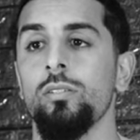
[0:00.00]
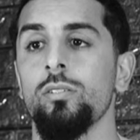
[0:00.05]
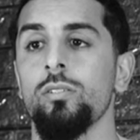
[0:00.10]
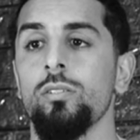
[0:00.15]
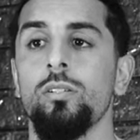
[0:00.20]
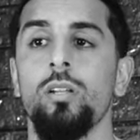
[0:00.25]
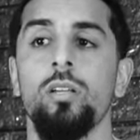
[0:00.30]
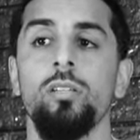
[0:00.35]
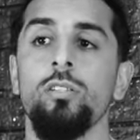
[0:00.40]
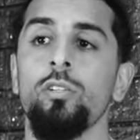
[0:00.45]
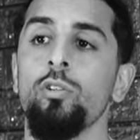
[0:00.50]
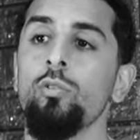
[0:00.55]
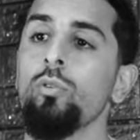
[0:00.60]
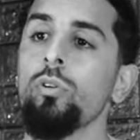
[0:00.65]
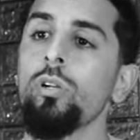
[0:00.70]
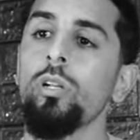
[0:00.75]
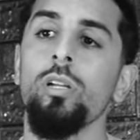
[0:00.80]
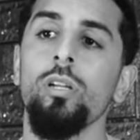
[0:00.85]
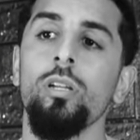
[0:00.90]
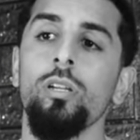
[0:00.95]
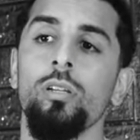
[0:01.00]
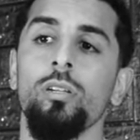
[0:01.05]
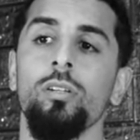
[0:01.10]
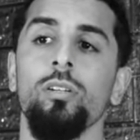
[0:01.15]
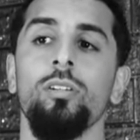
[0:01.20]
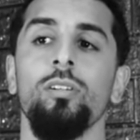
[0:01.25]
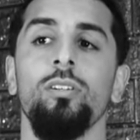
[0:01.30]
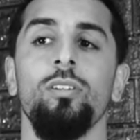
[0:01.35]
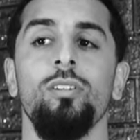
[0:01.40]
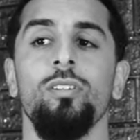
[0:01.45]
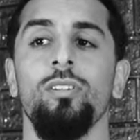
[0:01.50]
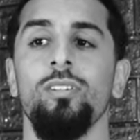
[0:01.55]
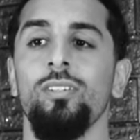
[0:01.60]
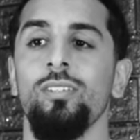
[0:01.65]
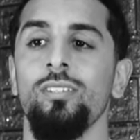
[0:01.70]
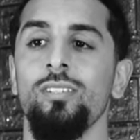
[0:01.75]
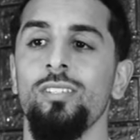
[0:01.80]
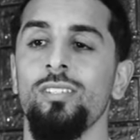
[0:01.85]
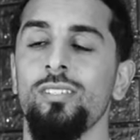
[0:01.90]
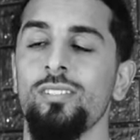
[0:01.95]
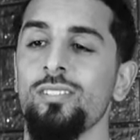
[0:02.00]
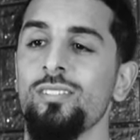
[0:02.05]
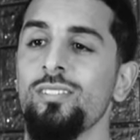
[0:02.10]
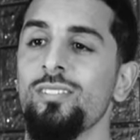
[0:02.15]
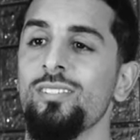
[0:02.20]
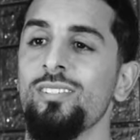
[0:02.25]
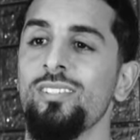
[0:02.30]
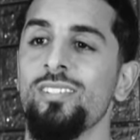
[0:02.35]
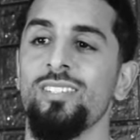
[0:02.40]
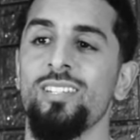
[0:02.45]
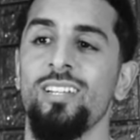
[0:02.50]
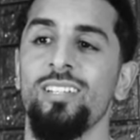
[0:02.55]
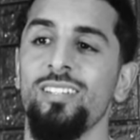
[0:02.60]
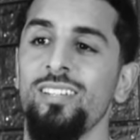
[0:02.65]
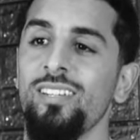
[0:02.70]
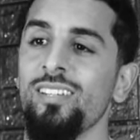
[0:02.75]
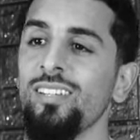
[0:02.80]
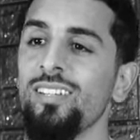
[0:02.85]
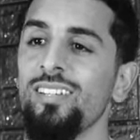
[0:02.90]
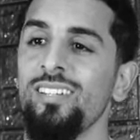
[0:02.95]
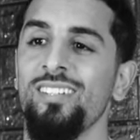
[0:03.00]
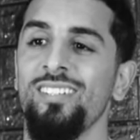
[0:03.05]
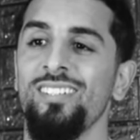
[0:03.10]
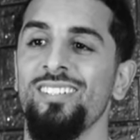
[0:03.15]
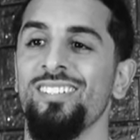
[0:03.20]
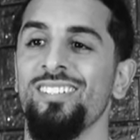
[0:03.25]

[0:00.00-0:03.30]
Yes, nasi goreng. Yes, this is sate.